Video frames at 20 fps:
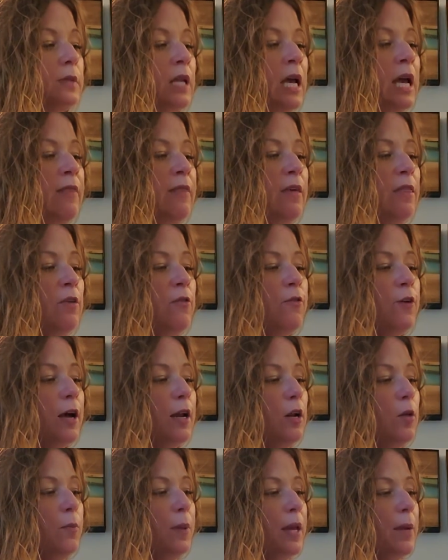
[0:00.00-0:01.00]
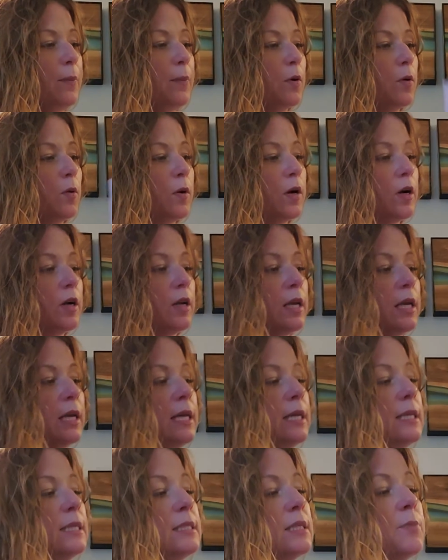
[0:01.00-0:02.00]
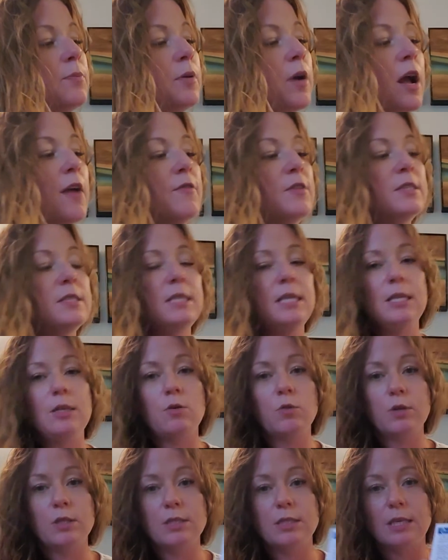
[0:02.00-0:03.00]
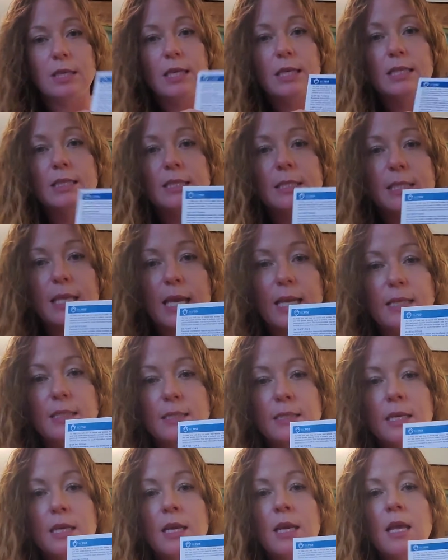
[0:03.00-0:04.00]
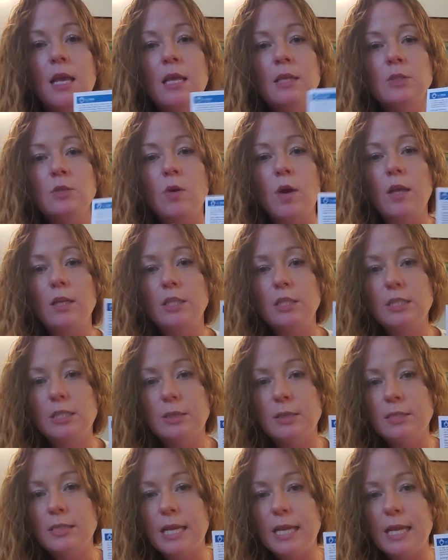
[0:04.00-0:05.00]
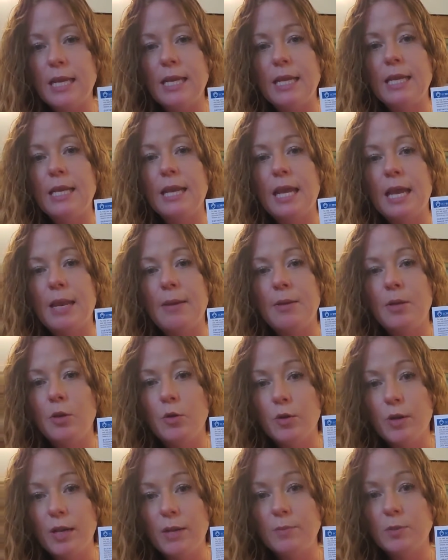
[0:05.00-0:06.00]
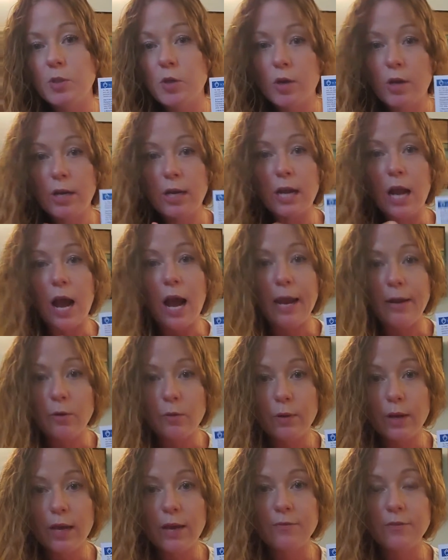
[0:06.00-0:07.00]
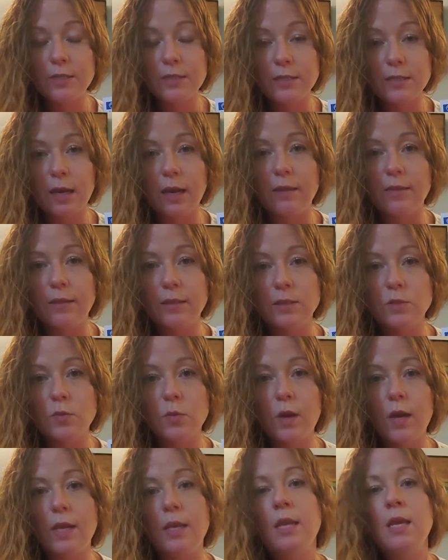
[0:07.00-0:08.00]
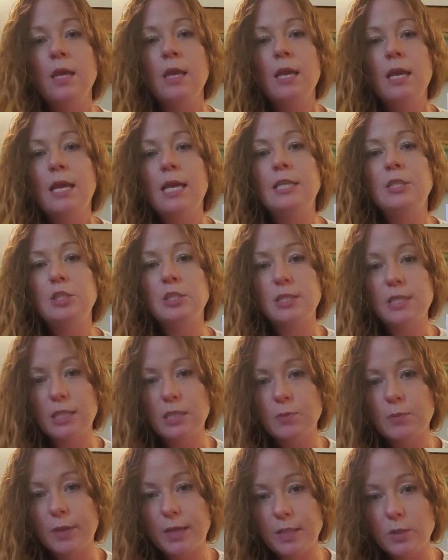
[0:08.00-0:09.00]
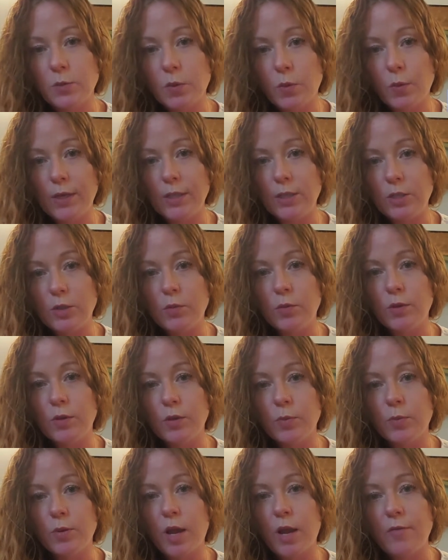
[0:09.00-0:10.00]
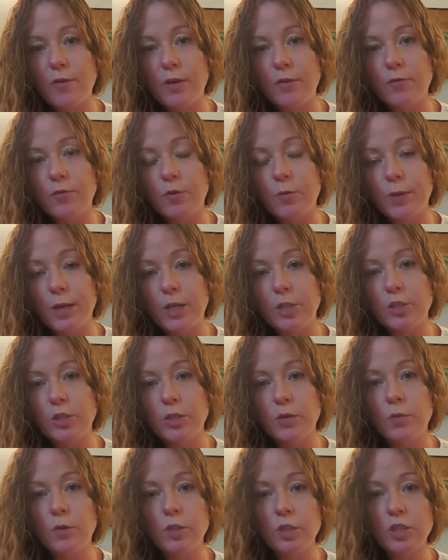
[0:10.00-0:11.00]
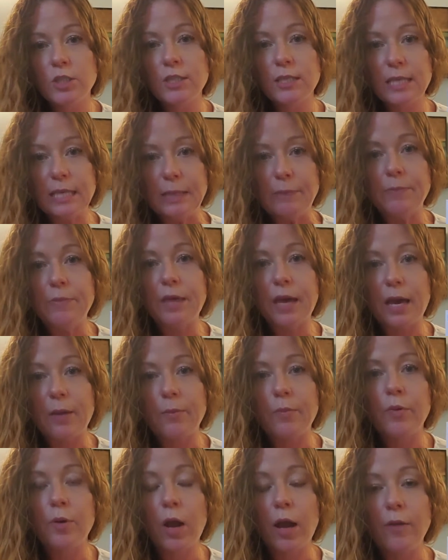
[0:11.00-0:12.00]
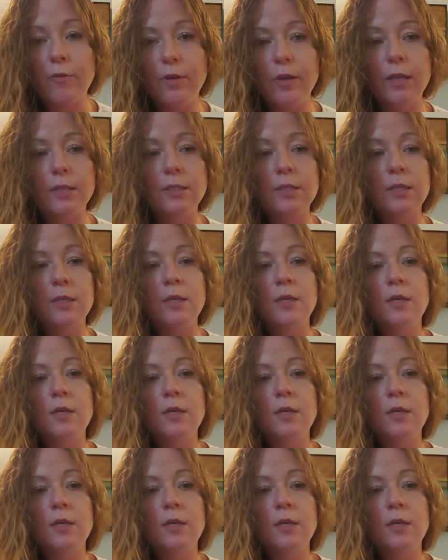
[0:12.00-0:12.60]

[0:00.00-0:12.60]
And then the final paperwork is a privacy notice and consent. So I'll just date it and your names are on it. I don't have to sign this one. It just explains what we do with your private information, which is keep that private.